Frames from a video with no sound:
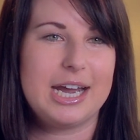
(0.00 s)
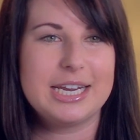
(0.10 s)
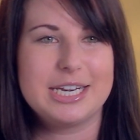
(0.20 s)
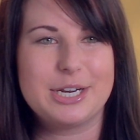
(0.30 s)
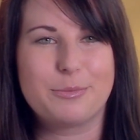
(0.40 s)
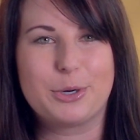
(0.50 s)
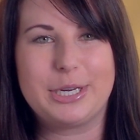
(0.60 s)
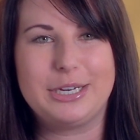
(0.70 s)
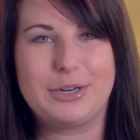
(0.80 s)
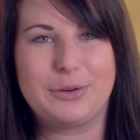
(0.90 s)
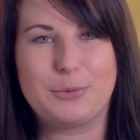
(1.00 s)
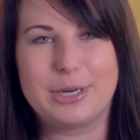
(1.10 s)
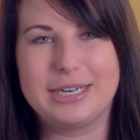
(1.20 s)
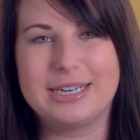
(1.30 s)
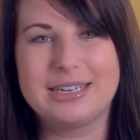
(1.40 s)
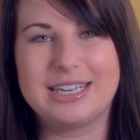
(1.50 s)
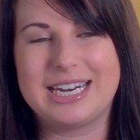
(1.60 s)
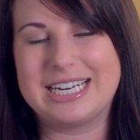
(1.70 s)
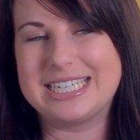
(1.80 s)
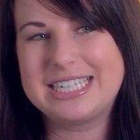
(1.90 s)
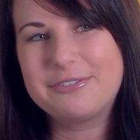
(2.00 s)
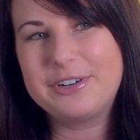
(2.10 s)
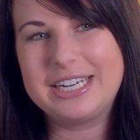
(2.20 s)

I ended up working on one that had a different